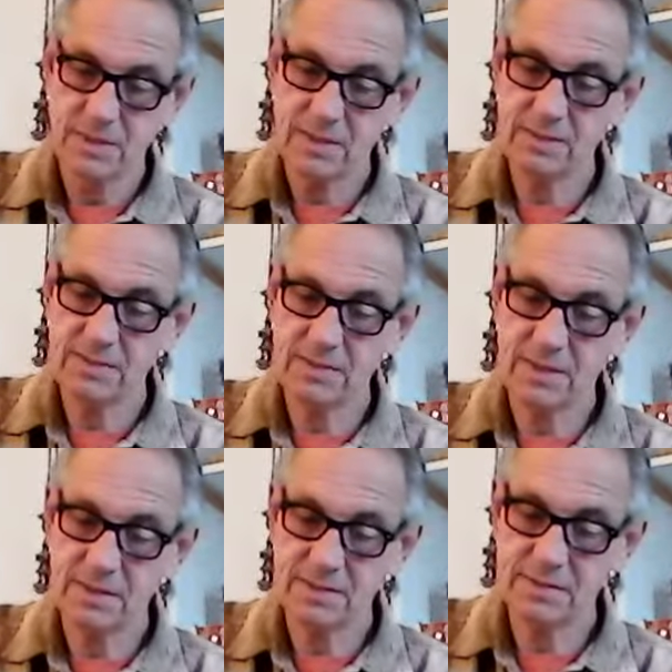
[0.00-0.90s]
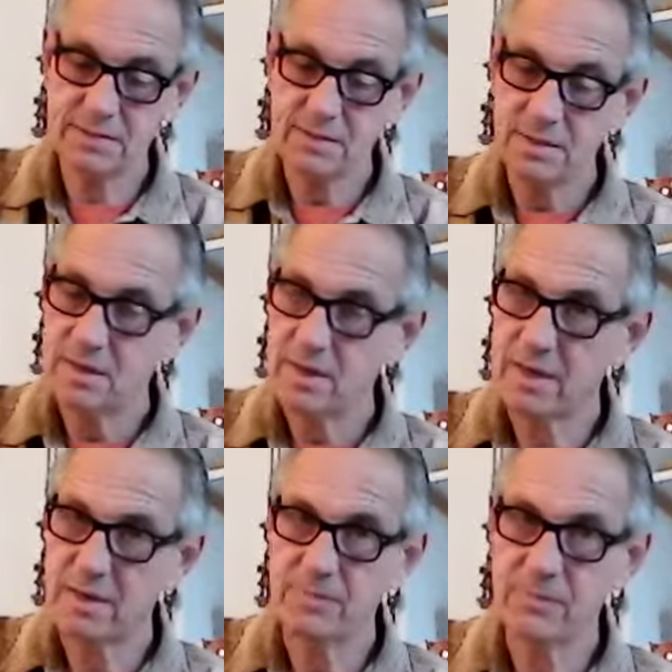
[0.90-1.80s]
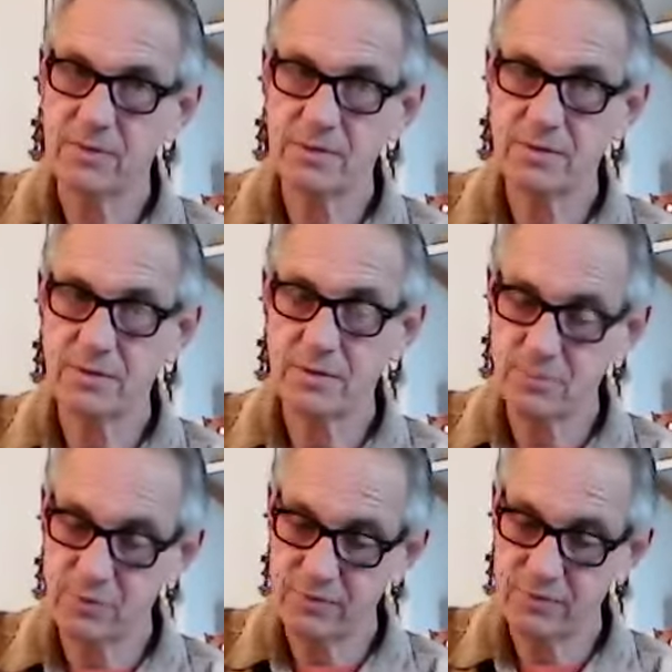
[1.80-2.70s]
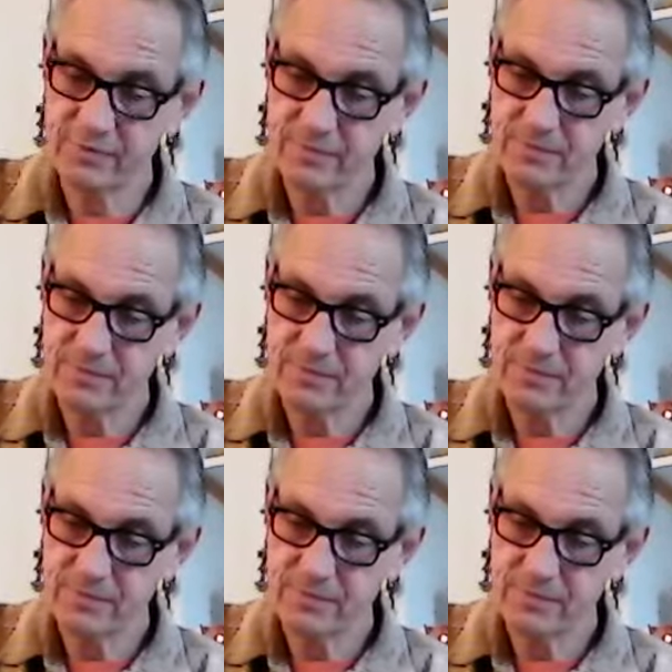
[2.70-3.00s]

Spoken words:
It says, I'm not going to move.